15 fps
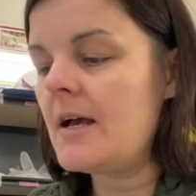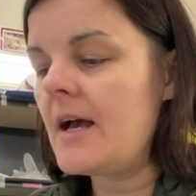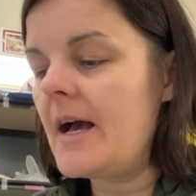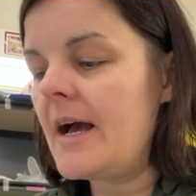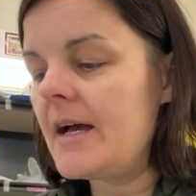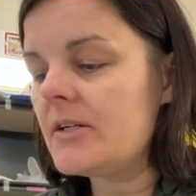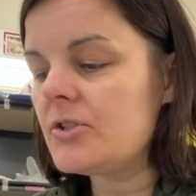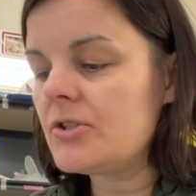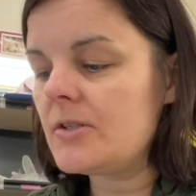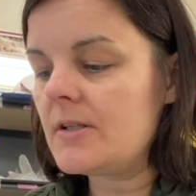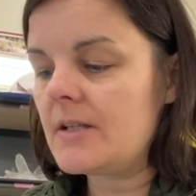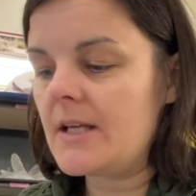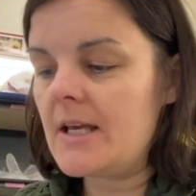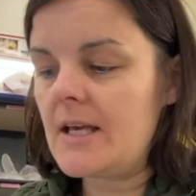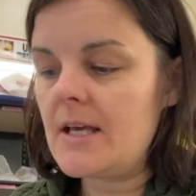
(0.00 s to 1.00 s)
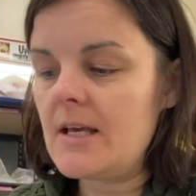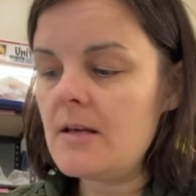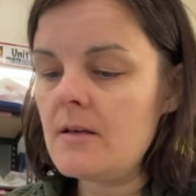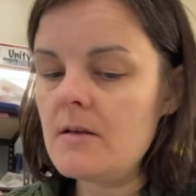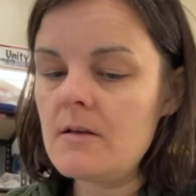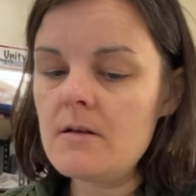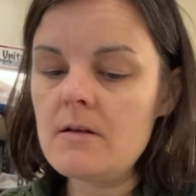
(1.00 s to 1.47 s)

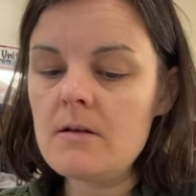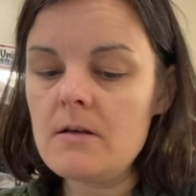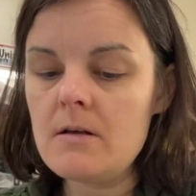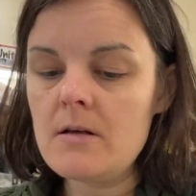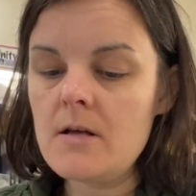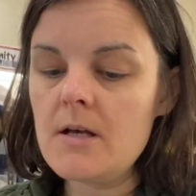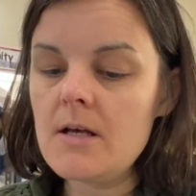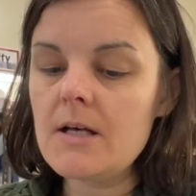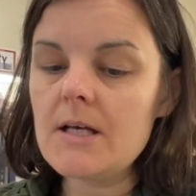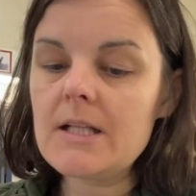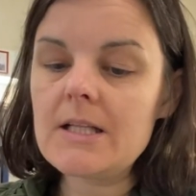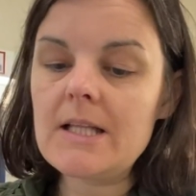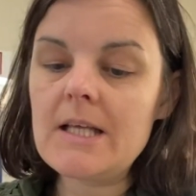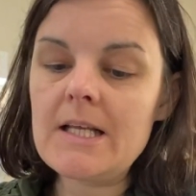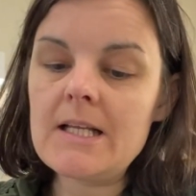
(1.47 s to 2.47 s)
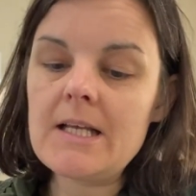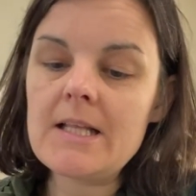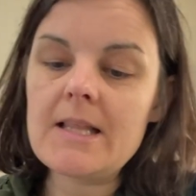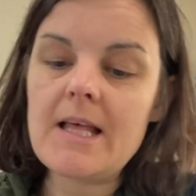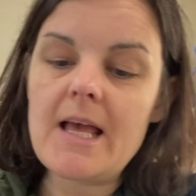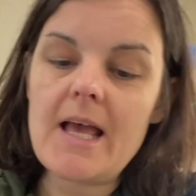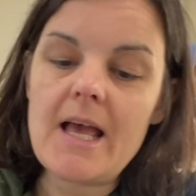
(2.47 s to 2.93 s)
actually
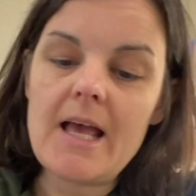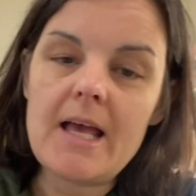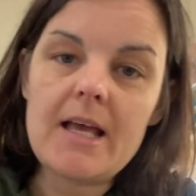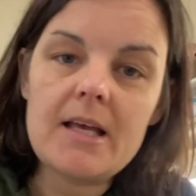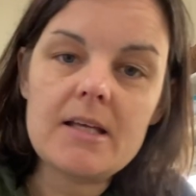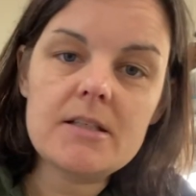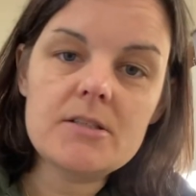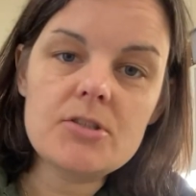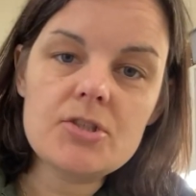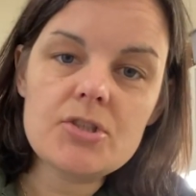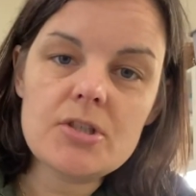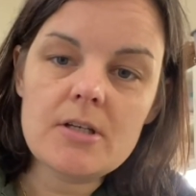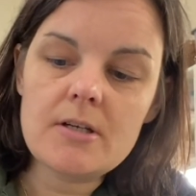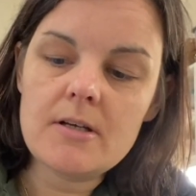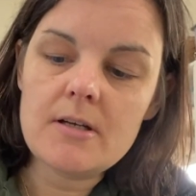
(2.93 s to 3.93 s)
cleaning the edge